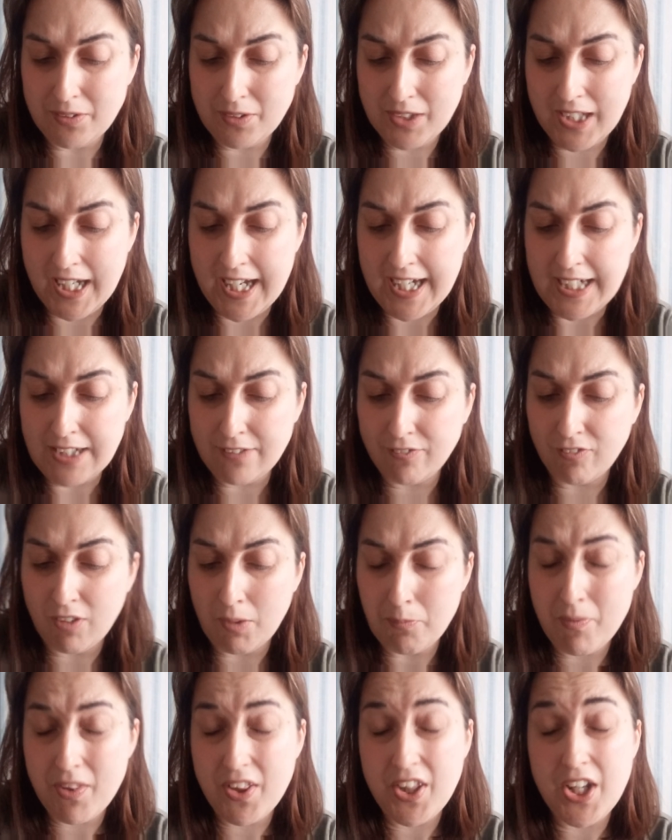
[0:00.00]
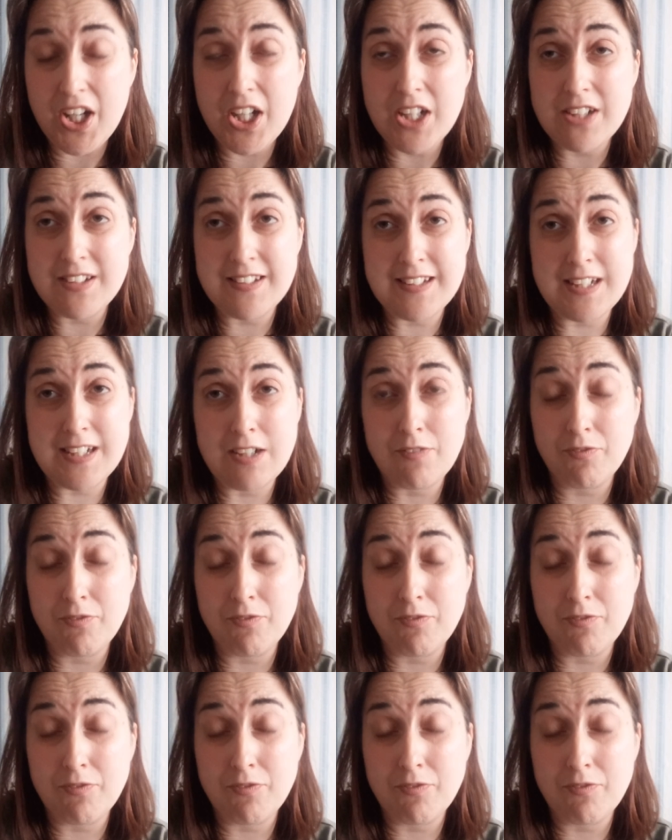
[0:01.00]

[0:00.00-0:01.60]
UK from Thursday,